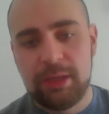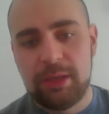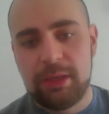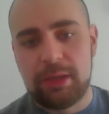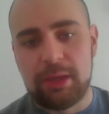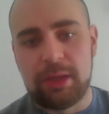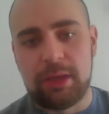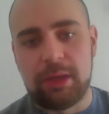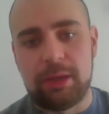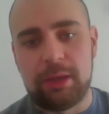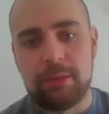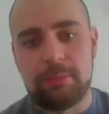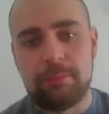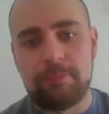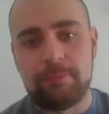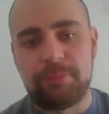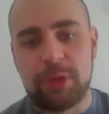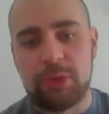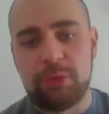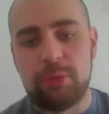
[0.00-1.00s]
um,
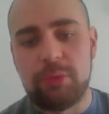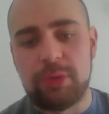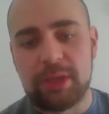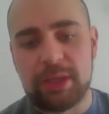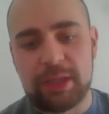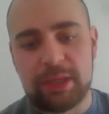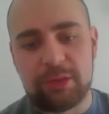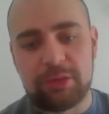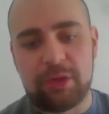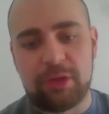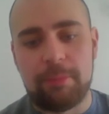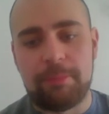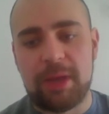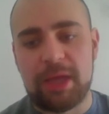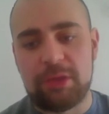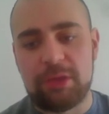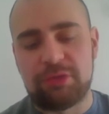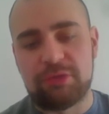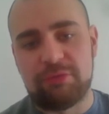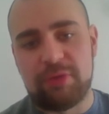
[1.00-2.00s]
and all these are
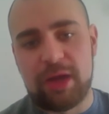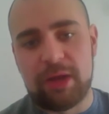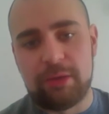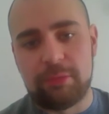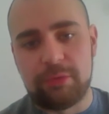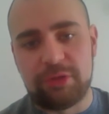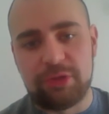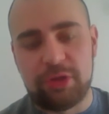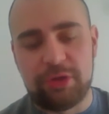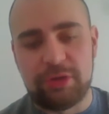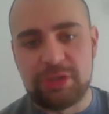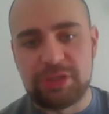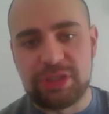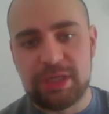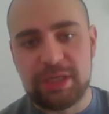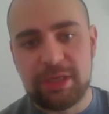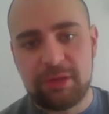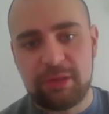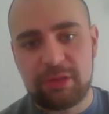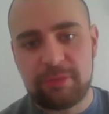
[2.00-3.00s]
based around certain
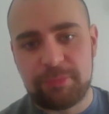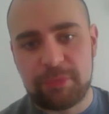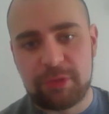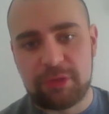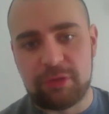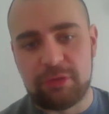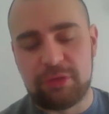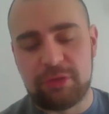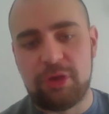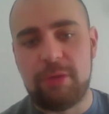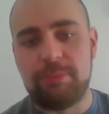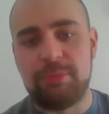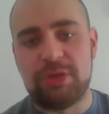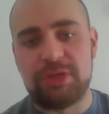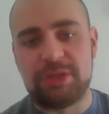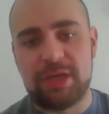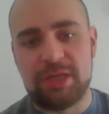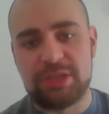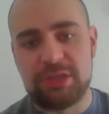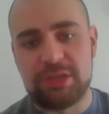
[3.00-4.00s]
genes. So certain
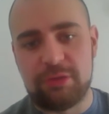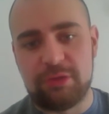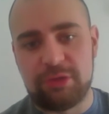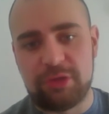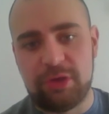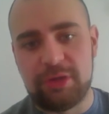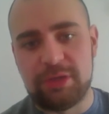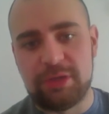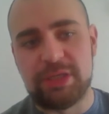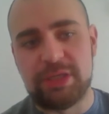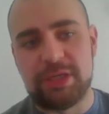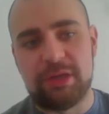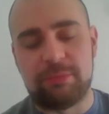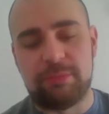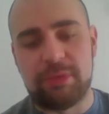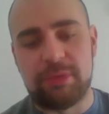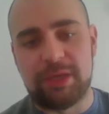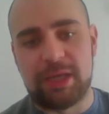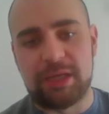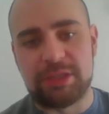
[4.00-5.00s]
mutations in certain genes
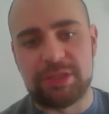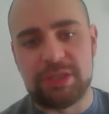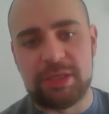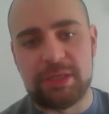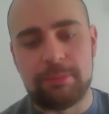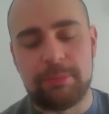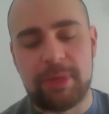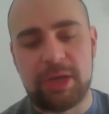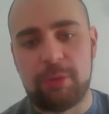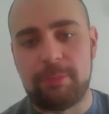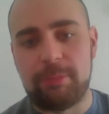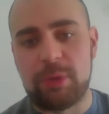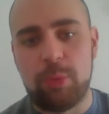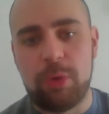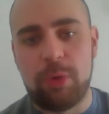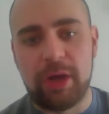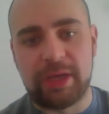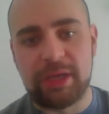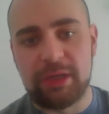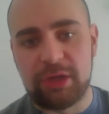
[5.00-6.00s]
mean that gene may not be
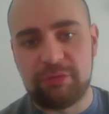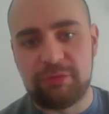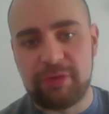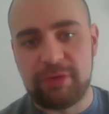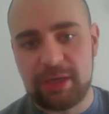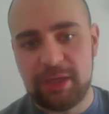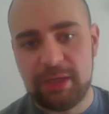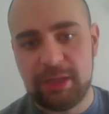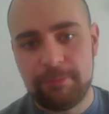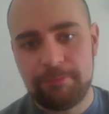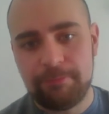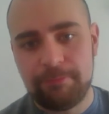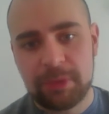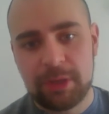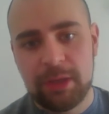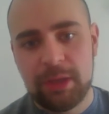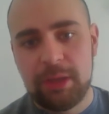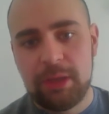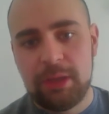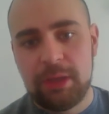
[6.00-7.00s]
working correctly,
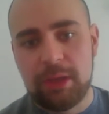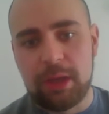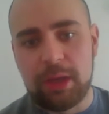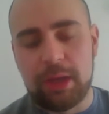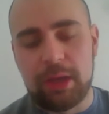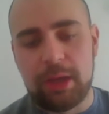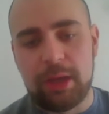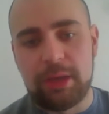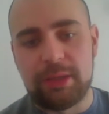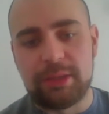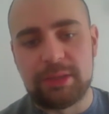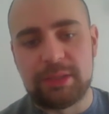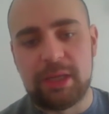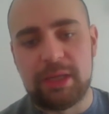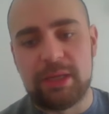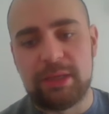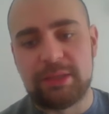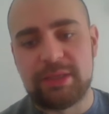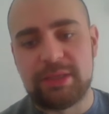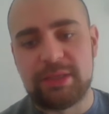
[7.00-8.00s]
and
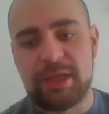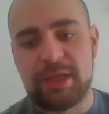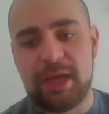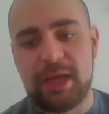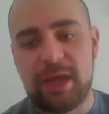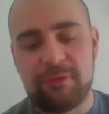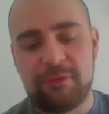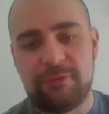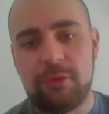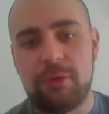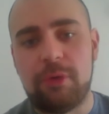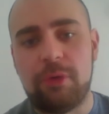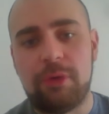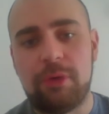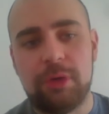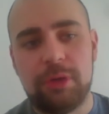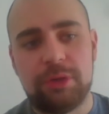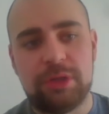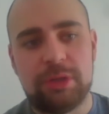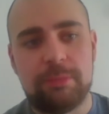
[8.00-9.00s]
uh, therefore
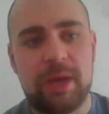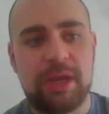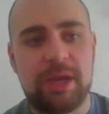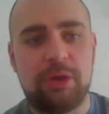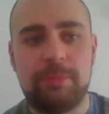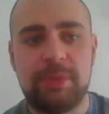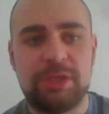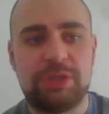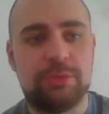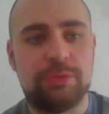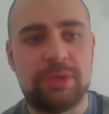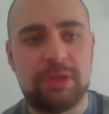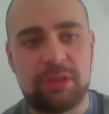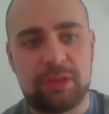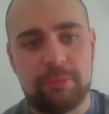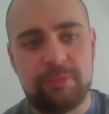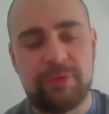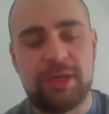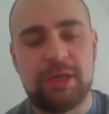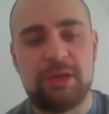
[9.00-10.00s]
you may not be doing
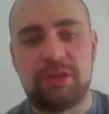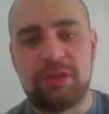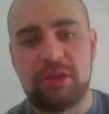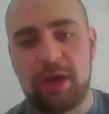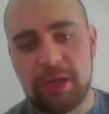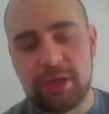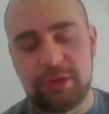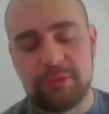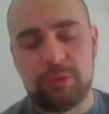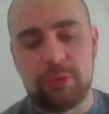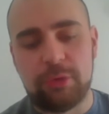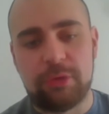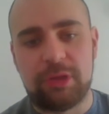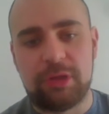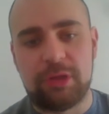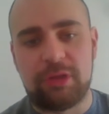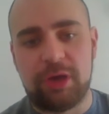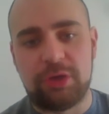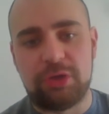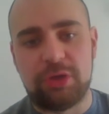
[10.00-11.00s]
something inside of your
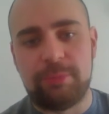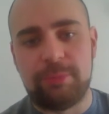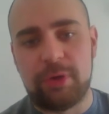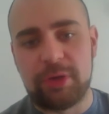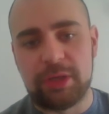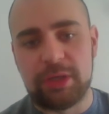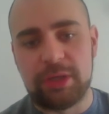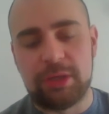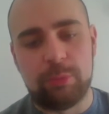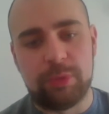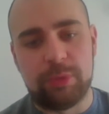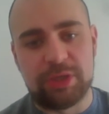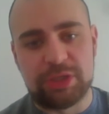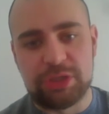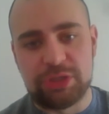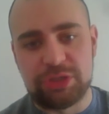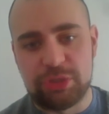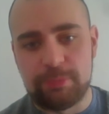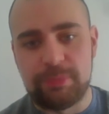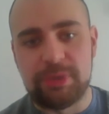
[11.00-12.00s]
inside your body which
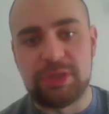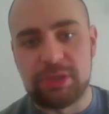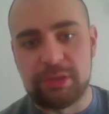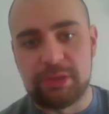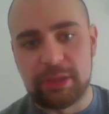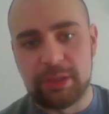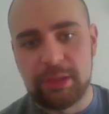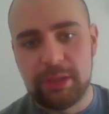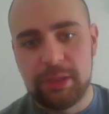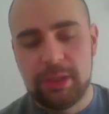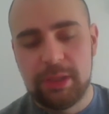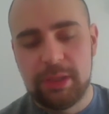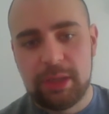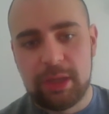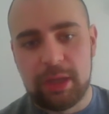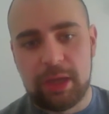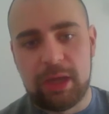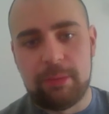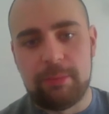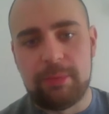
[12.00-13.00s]
it should be doing.
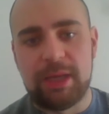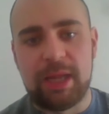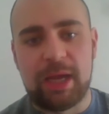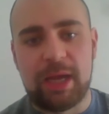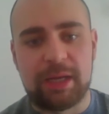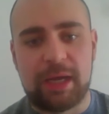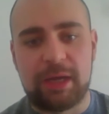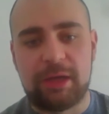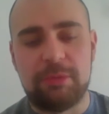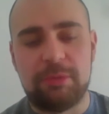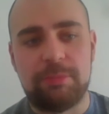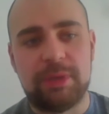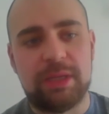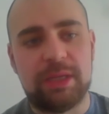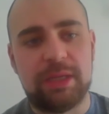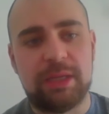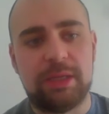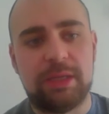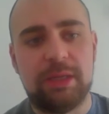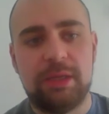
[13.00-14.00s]
Um, and that, that could
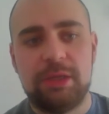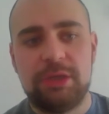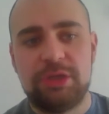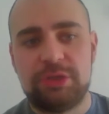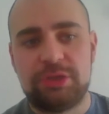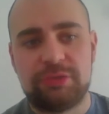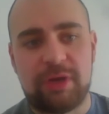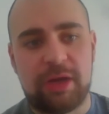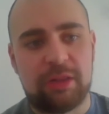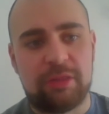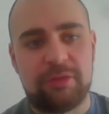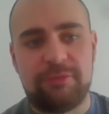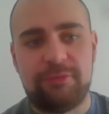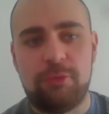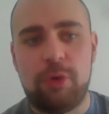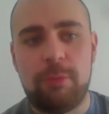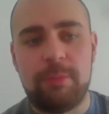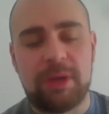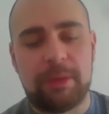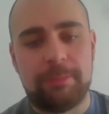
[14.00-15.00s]
be
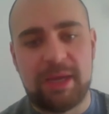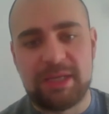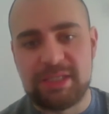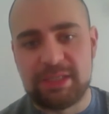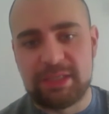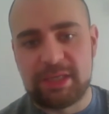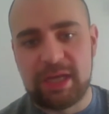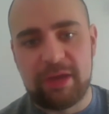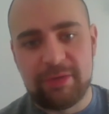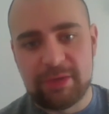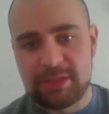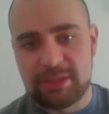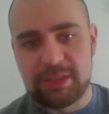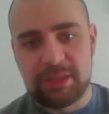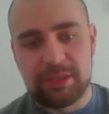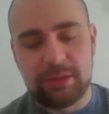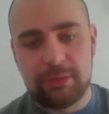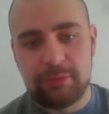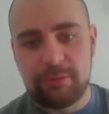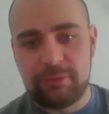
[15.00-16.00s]
transforming beta
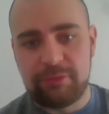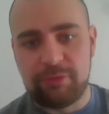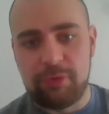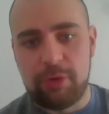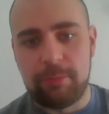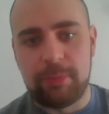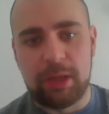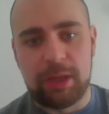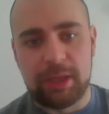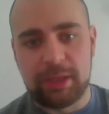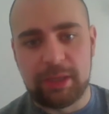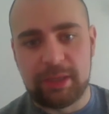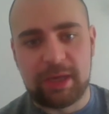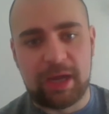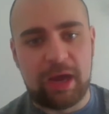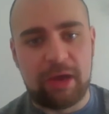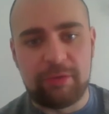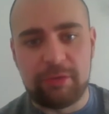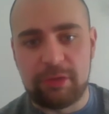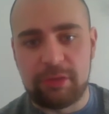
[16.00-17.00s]
carotene from like
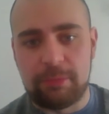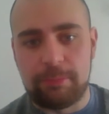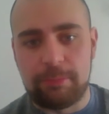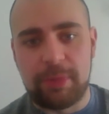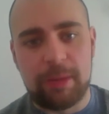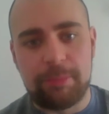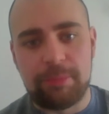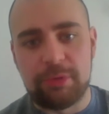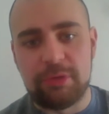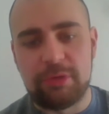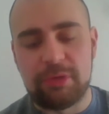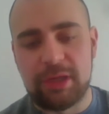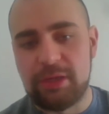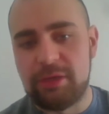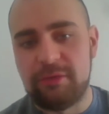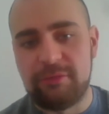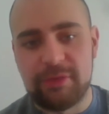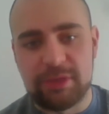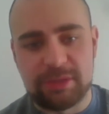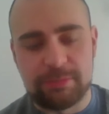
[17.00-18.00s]
carrots and peppers
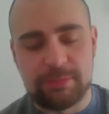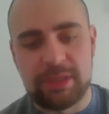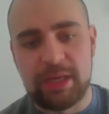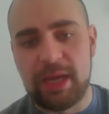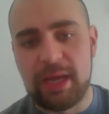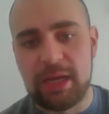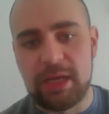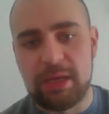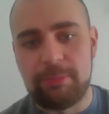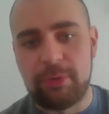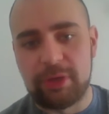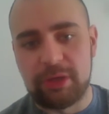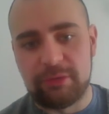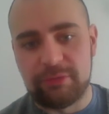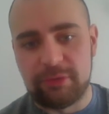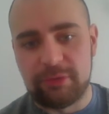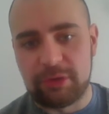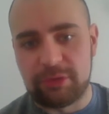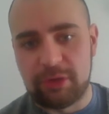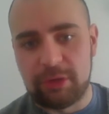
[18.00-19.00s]
into vitamin A in the body,
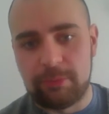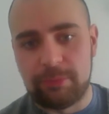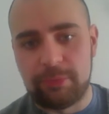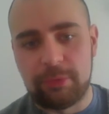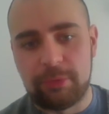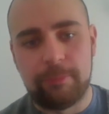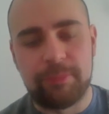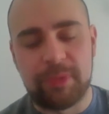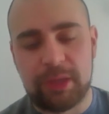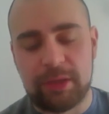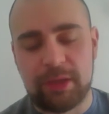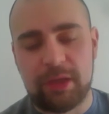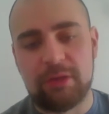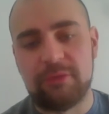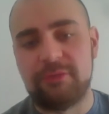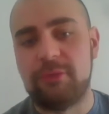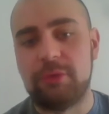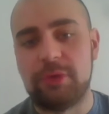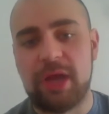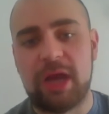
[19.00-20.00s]
for example, and
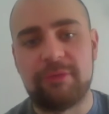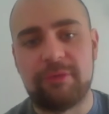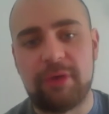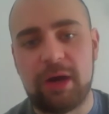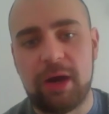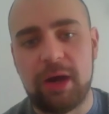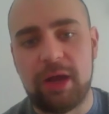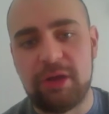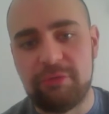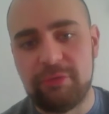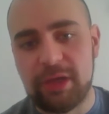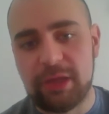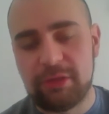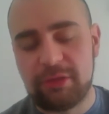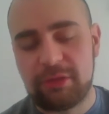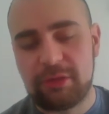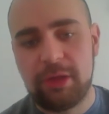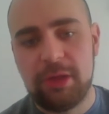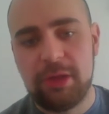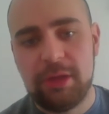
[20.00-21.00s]
therefore you have a higher
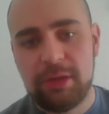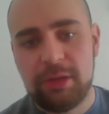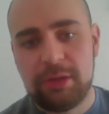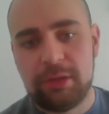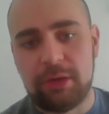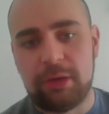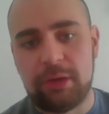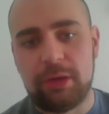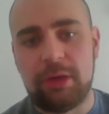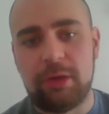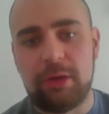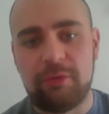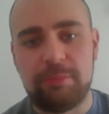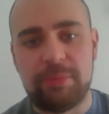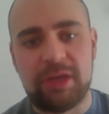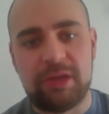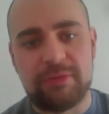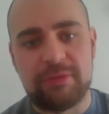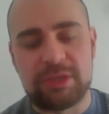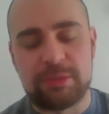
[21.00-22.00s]
risk uh, of
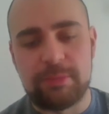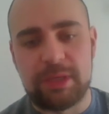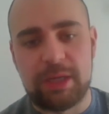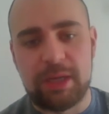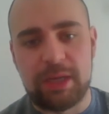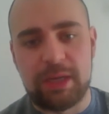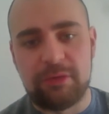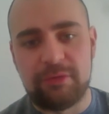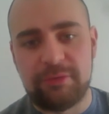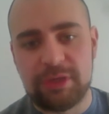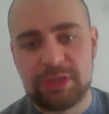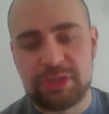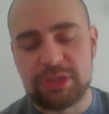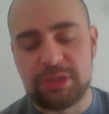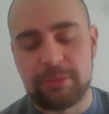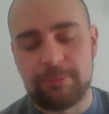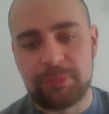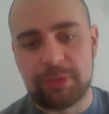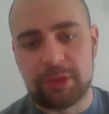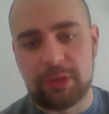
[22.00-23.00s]
being vitamin A
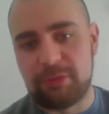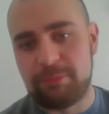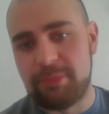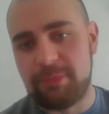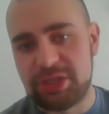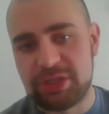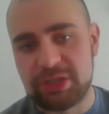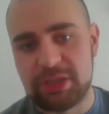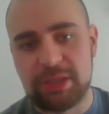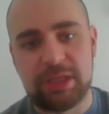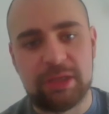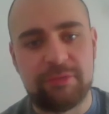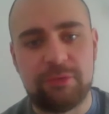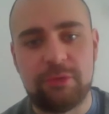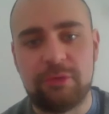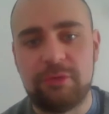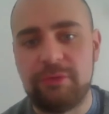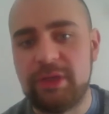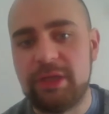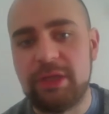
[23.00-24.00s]
deficient, especially if
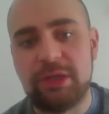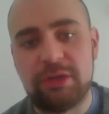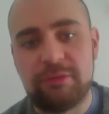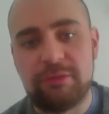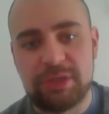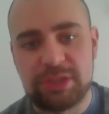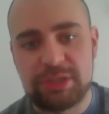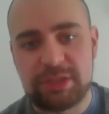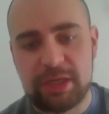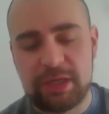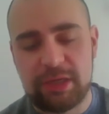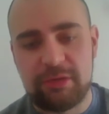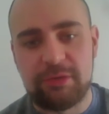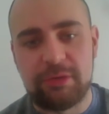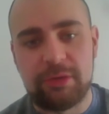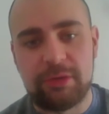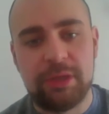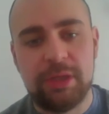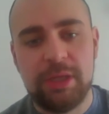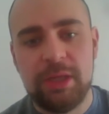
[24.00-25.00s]
you're vegan or
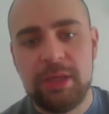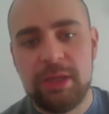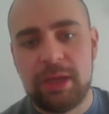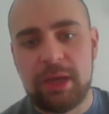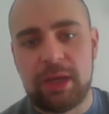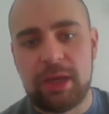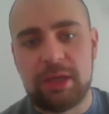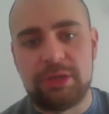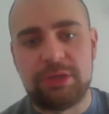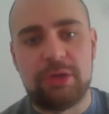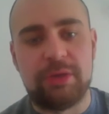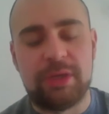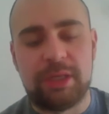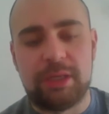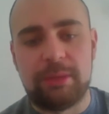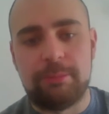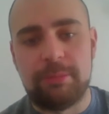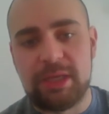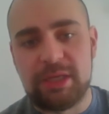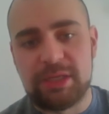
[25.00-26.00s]
vegetarian and don't
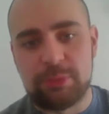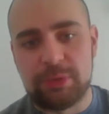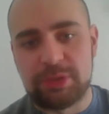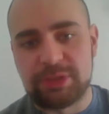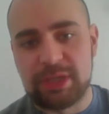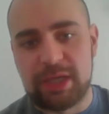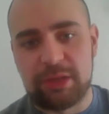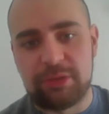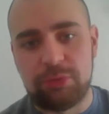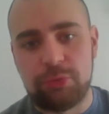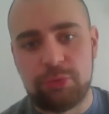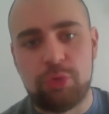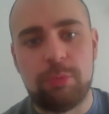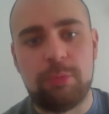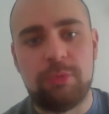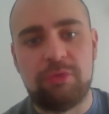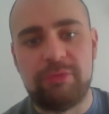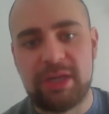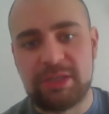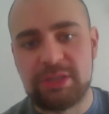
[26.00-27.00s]
eat meat, which has
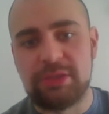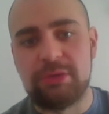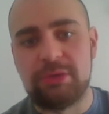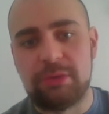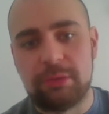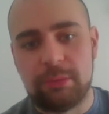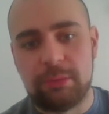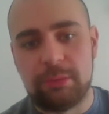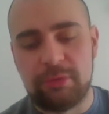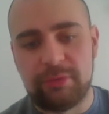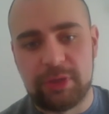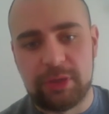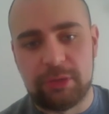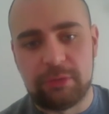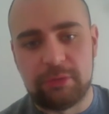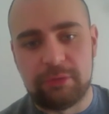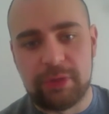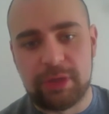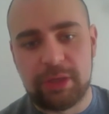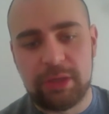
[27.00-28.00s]
normal retinol within it
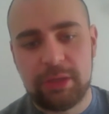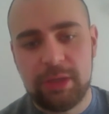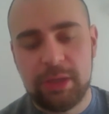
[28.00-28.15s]
already.